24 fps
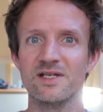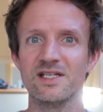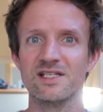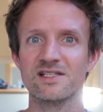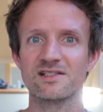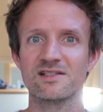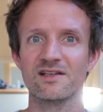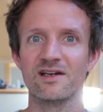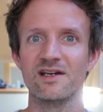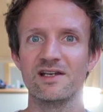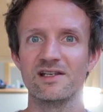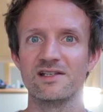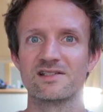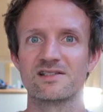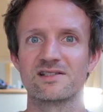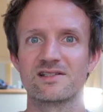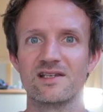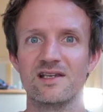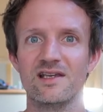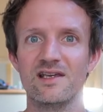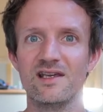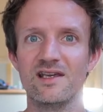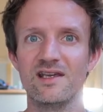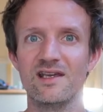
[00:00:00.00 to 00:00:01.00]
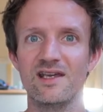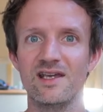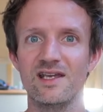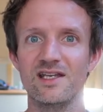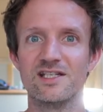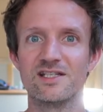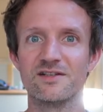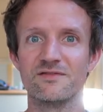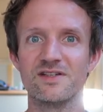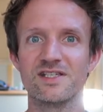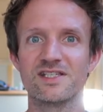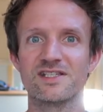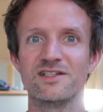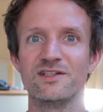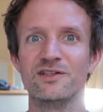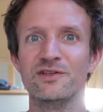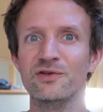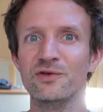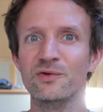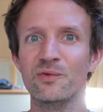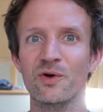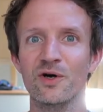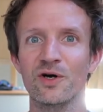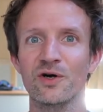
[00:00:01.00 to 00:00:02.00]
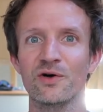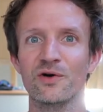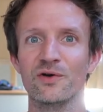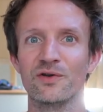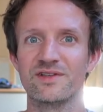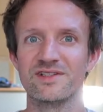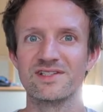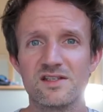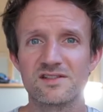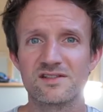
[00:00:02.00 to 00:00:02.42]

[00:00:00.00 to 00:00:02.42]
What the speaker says: insights into this new world.